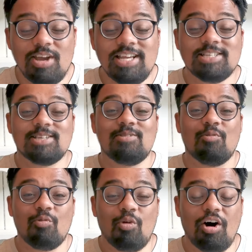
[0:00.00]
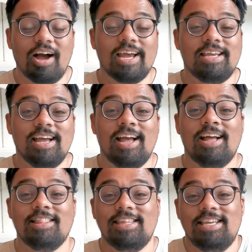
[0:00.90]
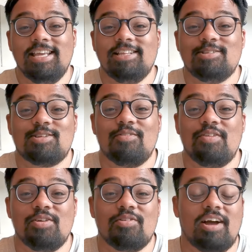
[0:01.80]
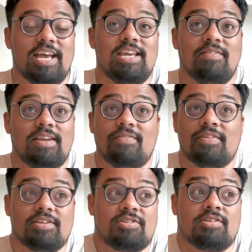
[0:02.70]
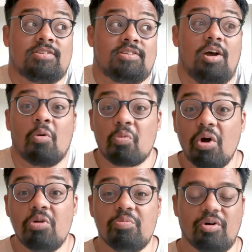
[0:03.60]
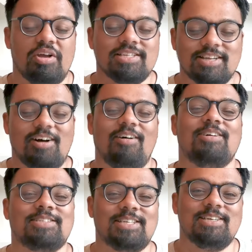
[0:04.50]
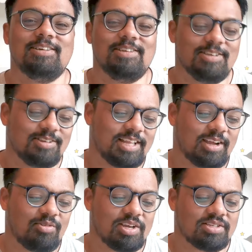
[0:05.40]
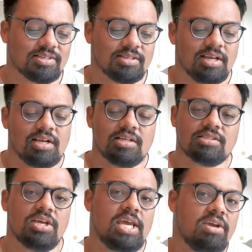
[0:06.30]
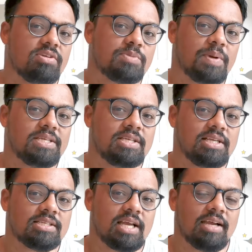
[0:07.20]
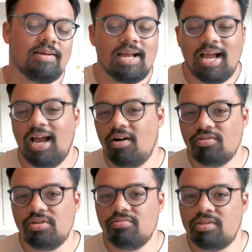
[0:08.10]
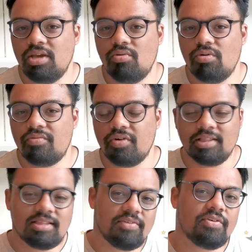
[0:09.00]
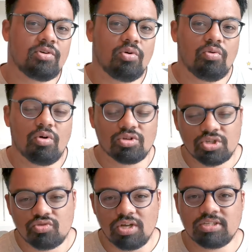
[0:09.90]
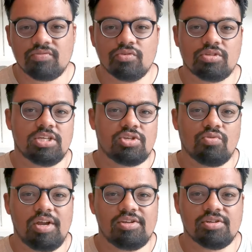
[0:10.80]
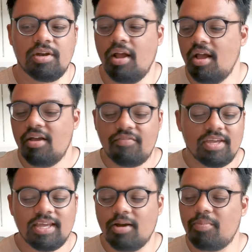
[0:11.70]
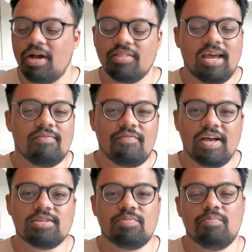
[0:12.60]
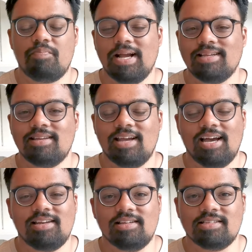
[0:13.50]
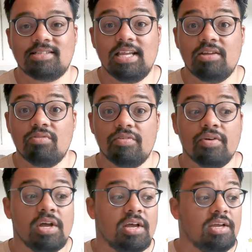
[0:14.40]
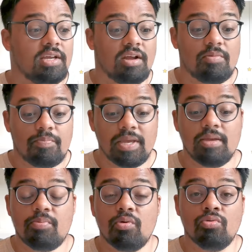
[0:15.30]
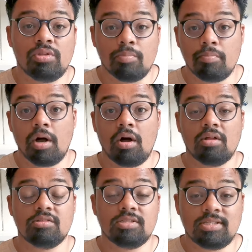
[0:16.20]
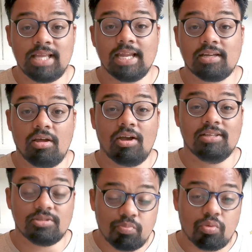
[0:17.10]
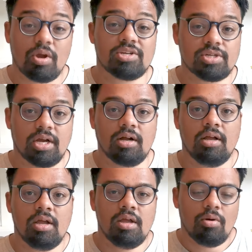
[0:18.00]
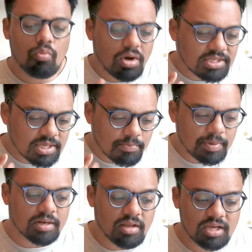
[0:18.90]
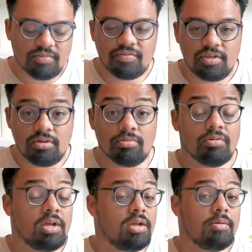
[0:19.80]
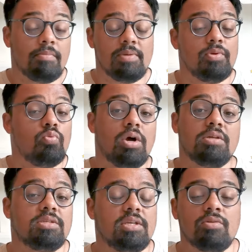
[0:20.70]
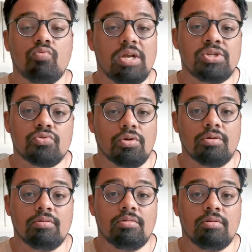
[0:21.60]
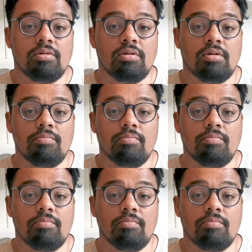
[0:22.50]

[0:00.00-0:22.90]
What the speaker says: is a reason why the interviewer, even if it's just a robot, is asking you that question. So here it's basically saying, how do you deal with a difficult or stressful situation? Thinking about that investment banking analyst dealing with, you know, people, demands, deadlines, pressure. What has it been like for you? Maybe you worked in a restaurant.